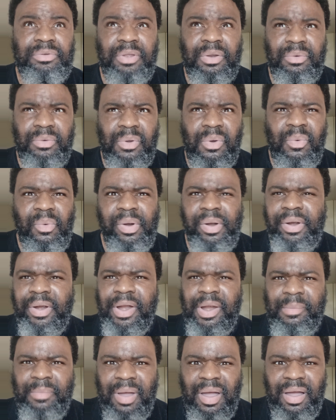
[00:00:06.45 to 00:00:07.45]
I don't know where
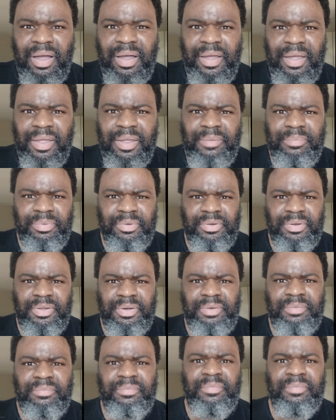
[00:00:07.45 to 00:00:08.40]
am I, but